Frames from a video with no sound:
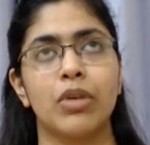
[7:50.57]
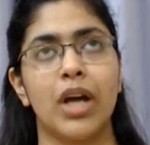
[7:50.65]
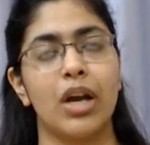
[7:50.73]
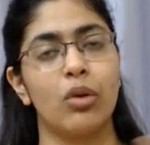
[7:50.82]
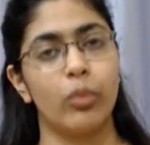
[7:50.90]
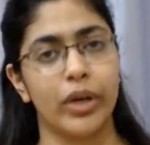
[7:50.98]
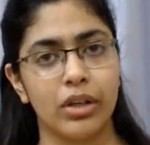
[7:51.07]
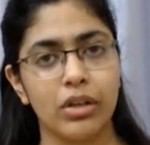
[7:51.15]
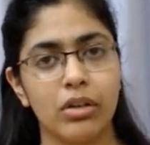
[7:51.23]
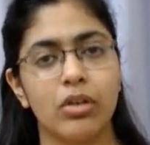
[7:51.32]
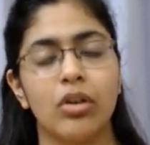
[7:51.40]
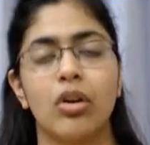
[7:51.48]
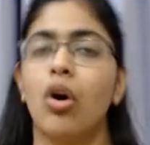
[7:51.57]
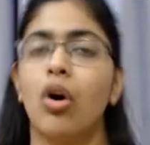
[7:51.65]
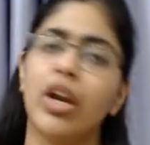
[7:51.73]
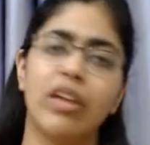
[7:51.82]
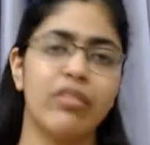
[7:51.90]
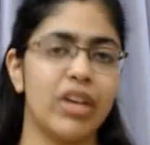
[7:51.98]
convicted
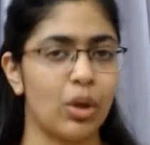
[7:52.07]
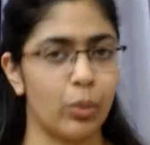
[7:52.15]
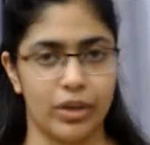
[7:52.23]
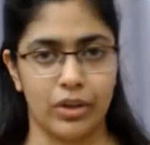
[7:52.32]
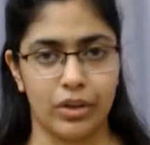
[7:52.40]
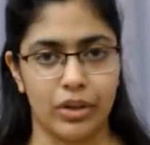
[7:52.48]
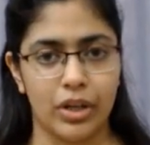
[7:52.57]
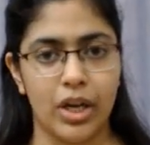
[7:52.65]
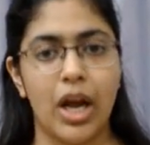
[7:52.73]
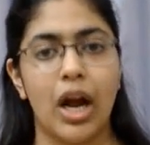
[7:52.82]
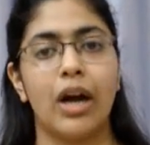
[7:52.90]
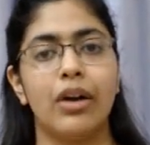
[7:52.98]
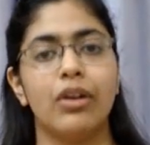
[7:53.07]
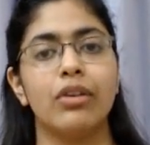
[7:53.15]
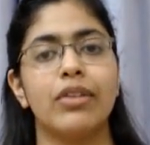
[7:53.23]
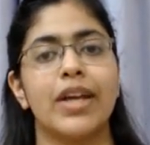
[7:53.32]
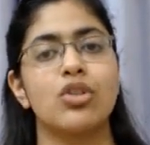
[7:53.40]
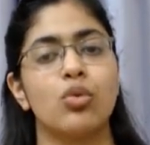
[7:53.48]
or even acquitted
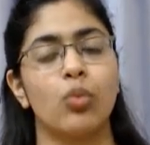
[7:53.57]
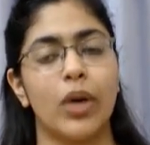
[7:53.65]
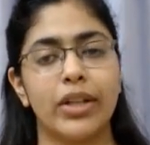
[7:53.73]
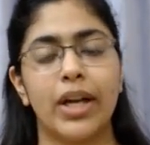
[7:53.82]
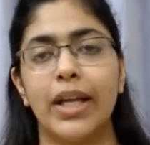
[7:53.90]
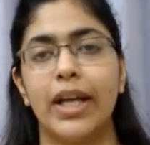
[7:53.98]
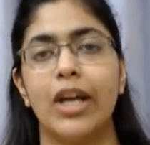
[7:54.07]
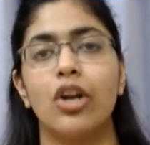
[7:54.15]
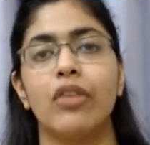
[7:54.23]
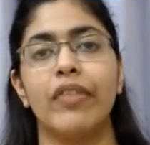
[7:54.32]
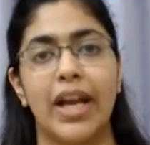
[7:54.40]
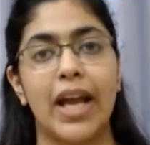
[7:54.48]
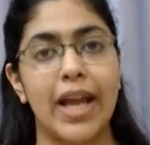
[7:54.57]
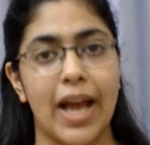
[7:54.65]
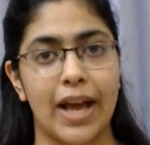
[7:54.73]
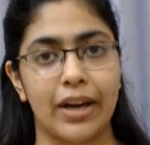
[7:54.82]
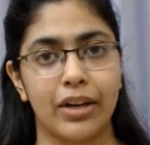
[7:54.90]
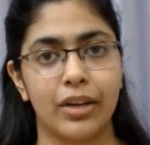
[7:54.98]
under section 138 of NI
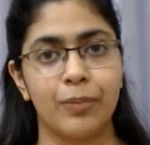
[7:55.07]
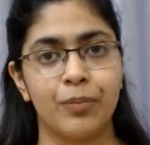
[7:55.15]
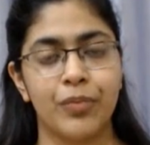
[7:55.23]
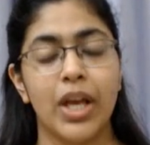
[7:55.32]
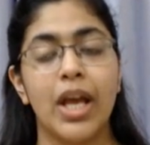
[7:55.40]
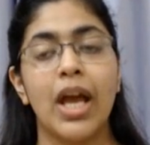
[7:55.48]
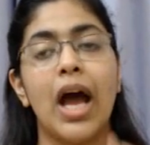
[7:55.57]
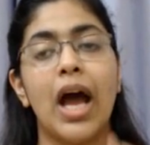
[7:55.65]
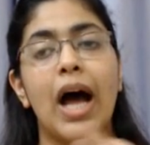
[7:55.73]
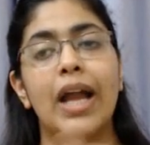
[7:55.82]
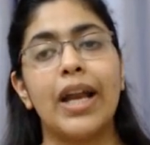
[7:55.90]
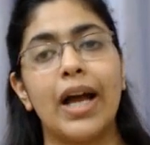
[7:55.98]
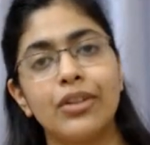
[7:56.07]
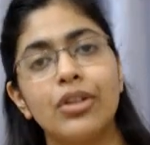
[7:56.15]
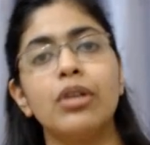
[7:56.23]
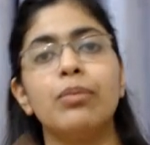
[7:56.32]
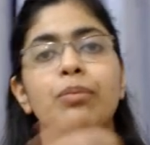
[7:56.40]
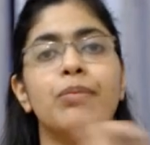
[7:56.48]
Act,
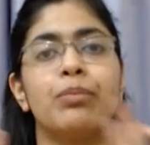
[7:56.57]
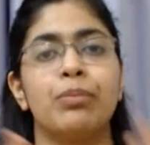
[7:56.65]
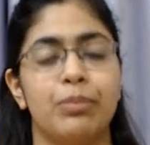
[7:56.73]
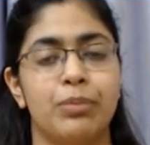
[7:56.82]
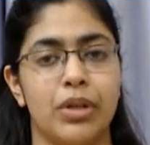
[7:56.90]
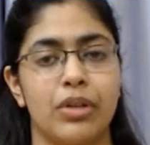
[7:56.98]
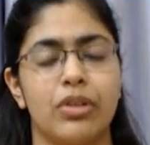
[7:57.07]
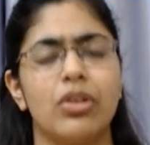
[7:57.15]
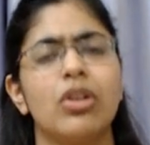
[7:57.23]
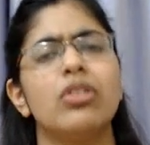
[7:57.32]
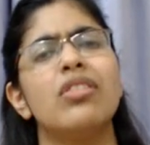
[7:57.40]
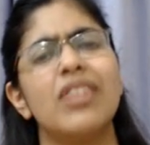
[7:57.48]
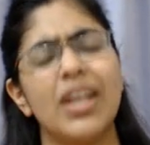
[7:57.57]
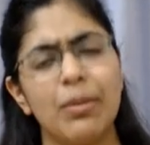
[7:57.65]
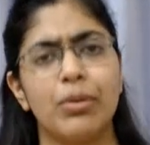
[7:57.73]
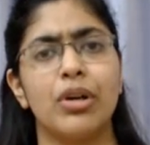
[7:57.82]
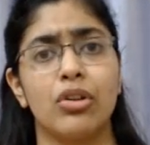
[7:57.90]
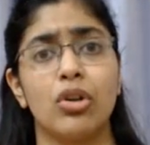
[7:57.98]
another person or the
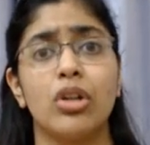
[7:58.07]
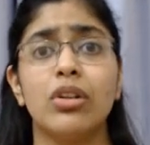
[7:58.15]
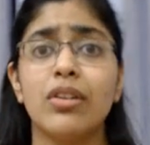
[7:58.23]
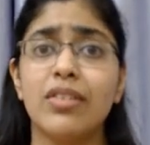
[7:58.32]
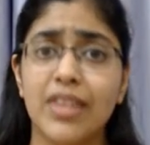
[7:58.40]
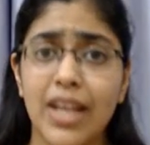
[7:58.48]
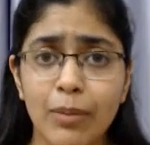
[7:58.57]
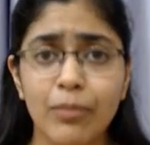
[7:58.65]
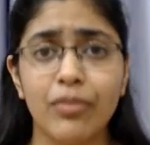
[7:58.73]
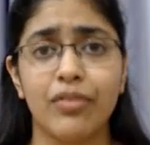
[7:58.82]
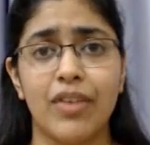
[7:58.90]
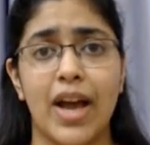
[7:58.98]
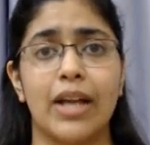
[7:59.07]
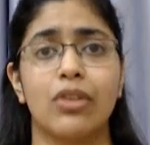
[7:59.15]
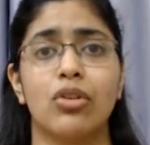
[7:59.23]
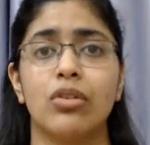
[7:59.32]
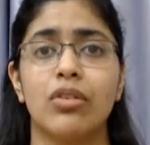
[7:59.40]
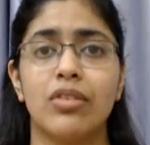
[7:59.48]
same person on the same
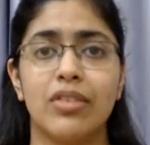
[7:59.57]
facts, on the